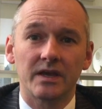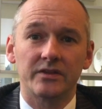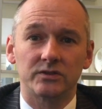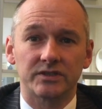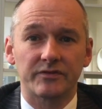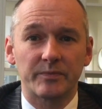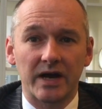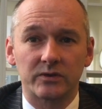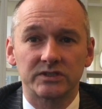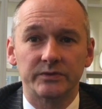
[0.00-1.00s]
They also have the
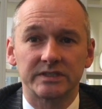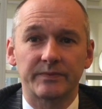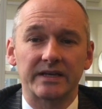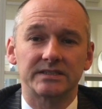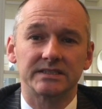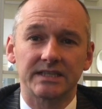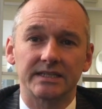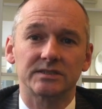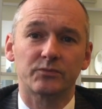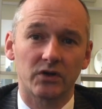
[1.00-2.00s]
power to inspect and
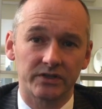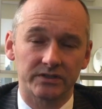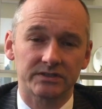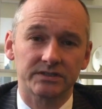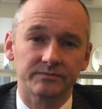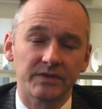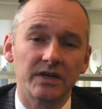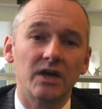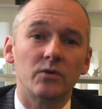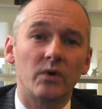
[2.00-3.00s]
test products.
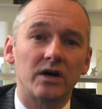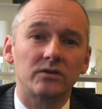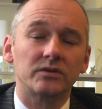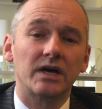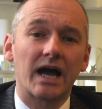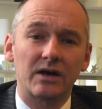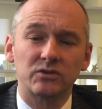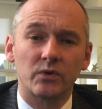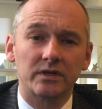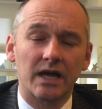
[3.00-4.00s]
Well, how
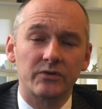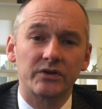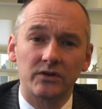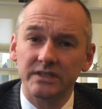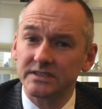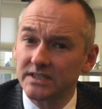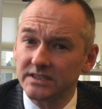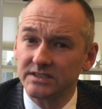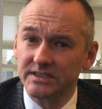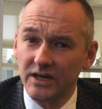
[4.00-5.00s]
can Olliers
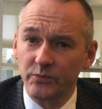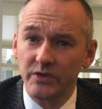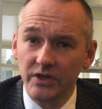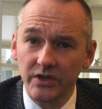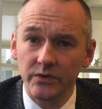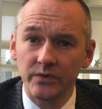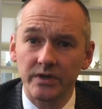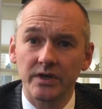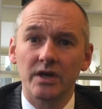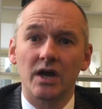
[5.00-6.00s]
Solicitors help you?
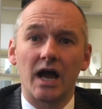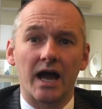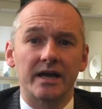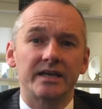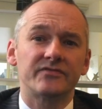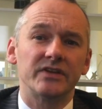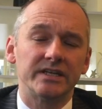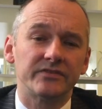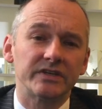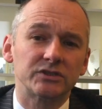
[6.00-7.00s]
If an
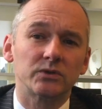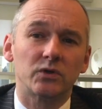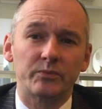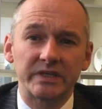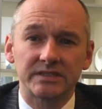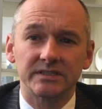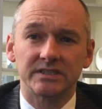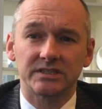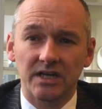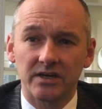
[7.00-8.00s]
individual or business
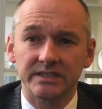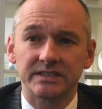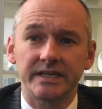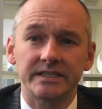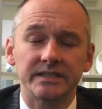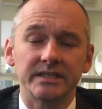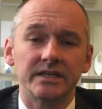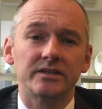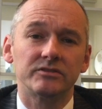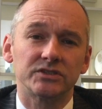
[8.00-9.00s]
is targeted,
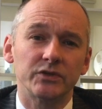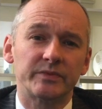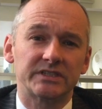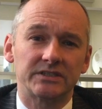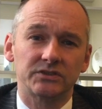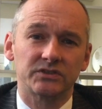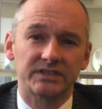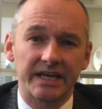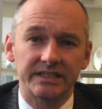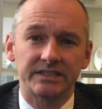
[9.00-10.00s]
there are two potential
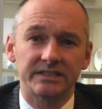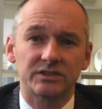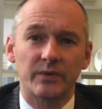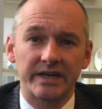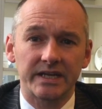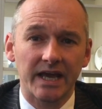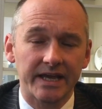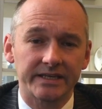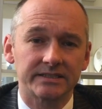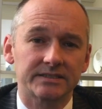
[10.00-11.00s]
stages to any
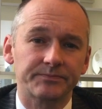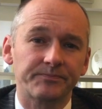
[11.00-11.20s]
case.